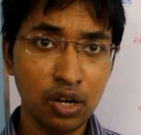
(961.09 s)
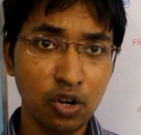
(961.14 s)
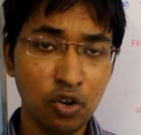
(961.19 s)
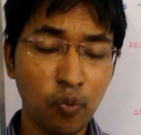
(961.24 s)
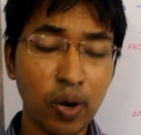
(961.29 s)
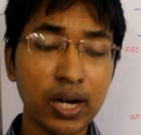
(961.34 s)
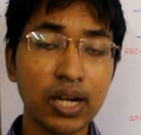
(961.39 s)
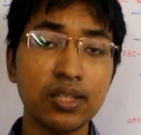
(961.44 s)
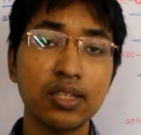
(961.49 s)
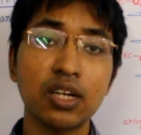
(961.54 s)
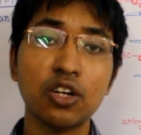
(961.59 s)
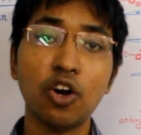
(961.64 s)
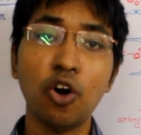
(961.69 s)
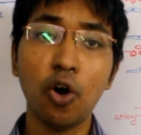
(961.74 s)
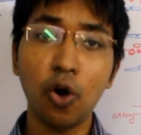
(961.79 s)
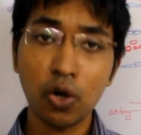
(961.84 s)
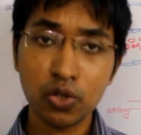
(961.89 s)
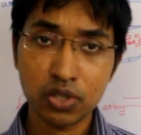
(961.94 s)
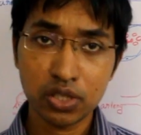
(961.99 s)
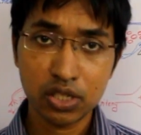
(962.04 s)
What are the
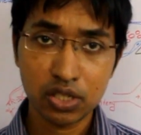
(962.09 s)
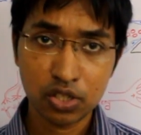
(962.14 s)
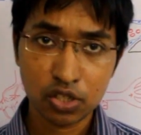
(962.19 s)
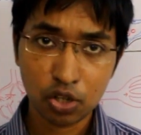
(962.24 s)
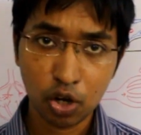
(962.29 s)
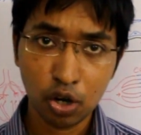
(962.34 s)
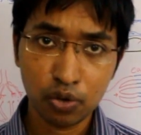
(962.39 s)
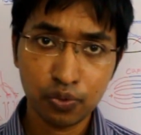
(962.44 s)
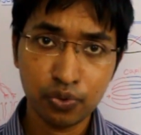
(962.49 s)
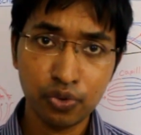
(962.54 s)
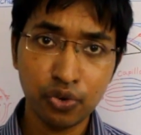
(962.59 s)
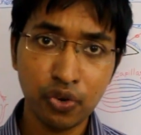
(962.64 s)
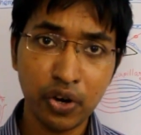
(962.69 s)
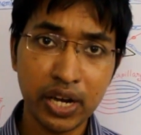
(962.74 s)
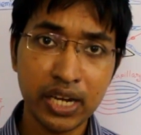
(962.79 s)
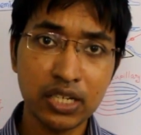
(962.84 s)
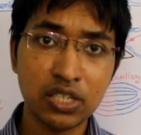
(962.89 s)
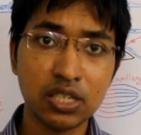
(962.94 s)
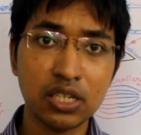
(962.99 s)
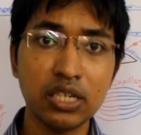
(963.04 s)
causes of
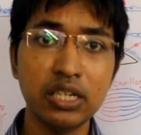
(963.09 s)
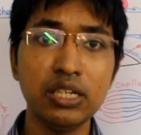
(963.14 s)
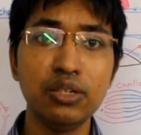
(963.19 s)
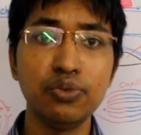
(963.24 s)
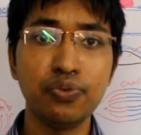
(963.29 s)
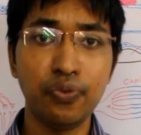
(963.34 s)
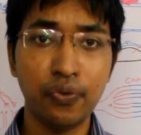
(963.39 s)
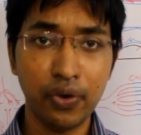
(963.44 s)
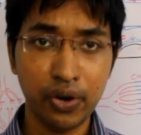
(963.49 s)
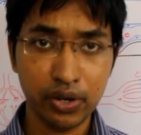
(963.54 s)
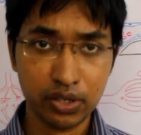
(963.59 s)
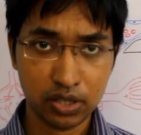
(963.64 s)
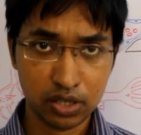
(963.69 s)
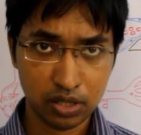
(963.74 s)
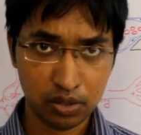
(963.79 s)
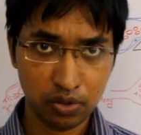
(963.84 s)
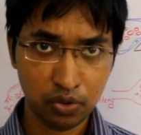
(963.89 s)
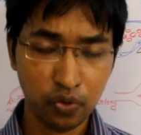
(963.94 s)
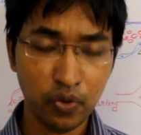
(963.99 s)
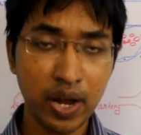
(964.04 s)
red infarct?
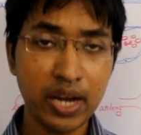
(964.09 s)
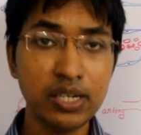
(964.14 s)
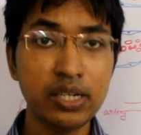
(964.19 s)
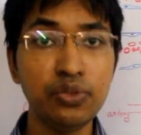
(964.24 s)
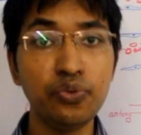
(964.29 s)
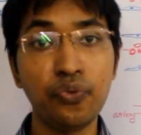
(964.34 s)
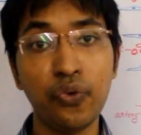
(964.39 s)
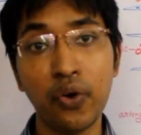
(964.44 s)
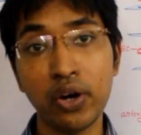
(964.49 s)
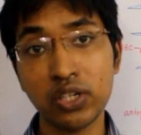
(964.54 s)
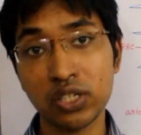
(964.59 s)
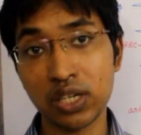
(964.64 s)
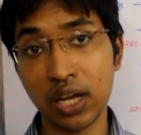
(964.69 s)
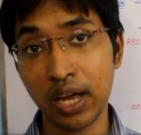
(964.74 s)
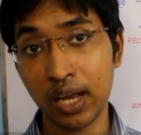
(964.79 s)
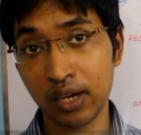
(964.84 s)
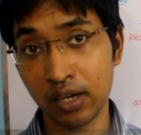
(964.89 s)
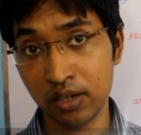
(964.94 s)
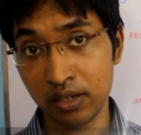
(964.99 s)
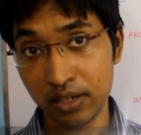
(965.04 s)
Red infarct
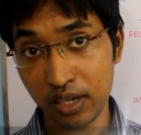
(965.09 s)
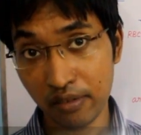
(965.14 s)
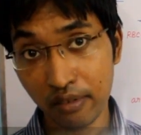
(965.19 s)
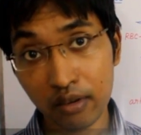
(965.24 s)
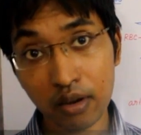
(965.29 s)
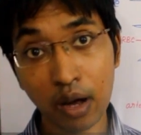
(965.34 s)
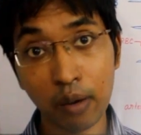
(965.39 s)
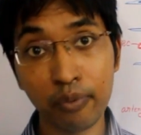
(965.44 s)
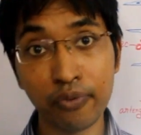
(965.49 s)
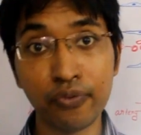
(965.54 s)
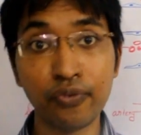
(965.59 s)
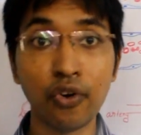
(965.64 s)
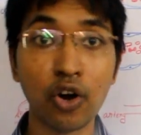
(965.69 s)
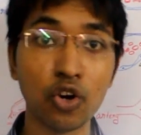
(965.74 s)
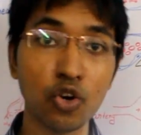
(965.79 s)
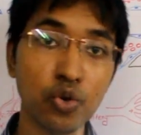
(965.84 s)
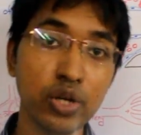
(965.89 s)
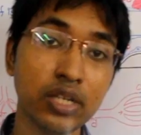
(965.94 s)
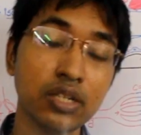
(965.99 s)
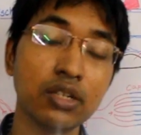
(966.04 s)
can develop
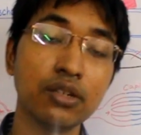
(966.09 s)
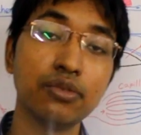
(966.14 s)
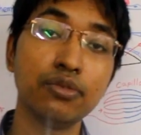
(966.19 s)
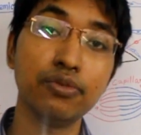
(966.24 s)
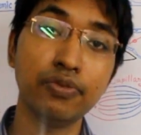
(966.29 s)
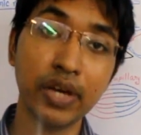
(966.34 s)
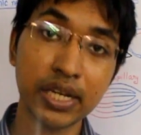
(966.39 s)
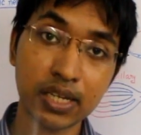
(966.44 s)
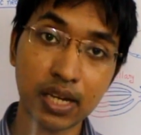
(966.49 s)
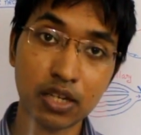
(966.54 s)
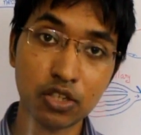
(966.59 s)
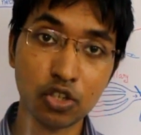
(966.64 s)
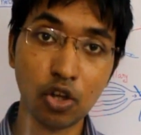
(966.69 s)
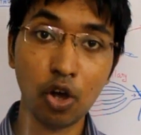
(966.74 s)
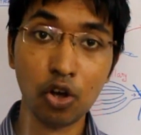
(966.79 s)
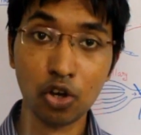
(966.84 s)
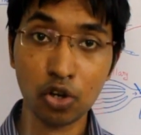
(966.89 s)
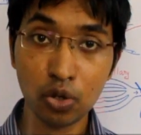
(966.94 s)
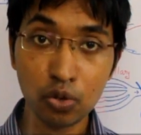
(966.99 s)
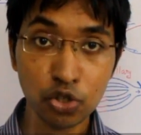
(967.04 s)
following venous
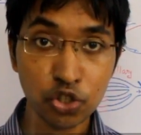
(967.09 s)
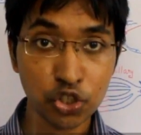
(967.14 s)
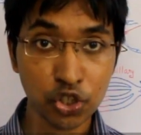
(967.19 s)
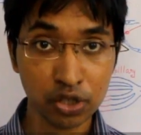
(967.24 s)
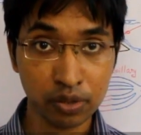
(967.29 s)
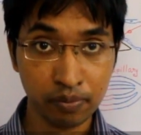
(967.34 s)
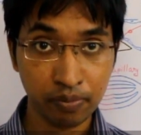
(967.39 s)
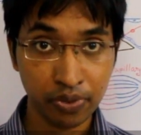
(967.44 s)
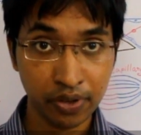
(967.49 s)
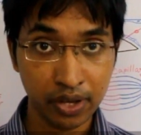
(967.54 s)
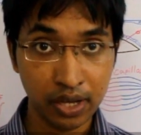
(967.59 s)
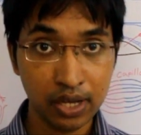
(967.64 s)
occlusion.